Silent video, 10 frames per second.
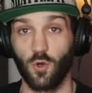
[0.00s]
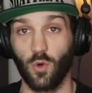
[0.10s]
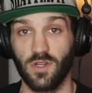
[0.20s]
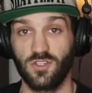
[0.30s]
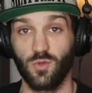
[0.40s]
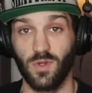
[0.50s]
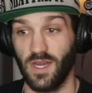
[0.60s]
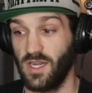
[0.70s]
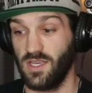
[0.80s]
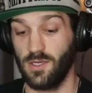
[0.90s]
according to
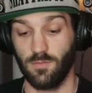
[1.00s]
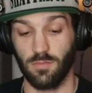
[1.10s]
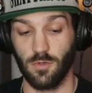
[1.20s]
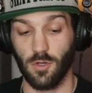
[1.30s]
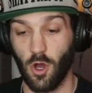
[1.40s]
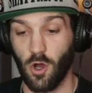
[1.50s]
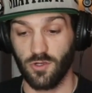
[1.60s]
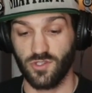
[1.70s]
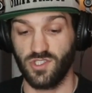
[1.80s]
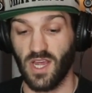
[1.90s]
any
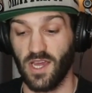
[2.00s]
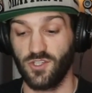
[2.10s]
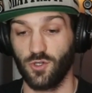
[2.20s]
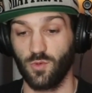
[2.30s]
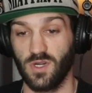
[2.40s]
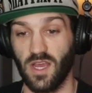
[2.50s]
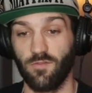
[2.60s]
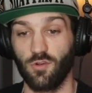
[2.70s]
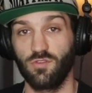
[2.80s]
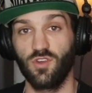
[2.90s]
law, stature, whatever,